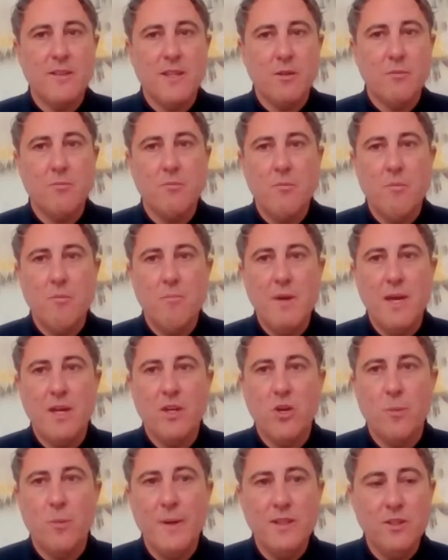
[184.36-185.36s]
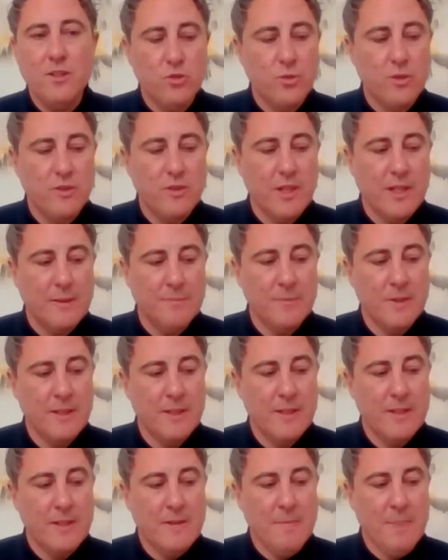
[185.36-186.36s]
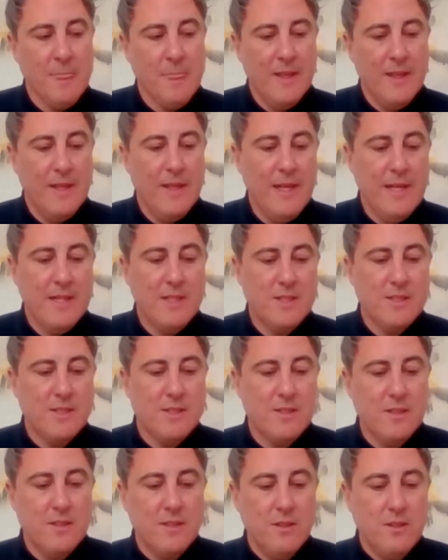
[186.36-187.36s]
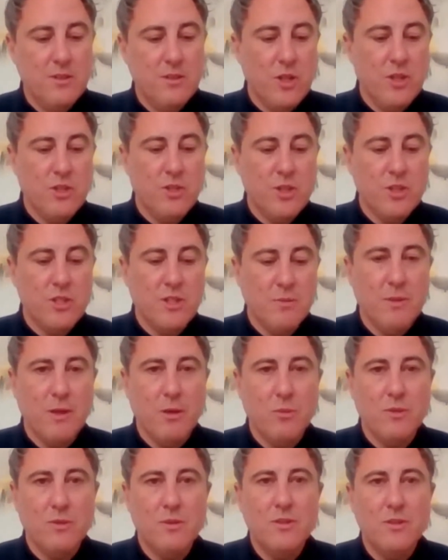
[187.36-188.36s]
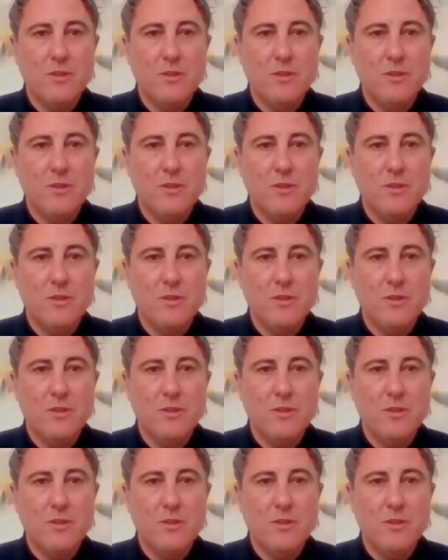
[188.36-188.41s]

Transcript: thing may come into it, that it's not just about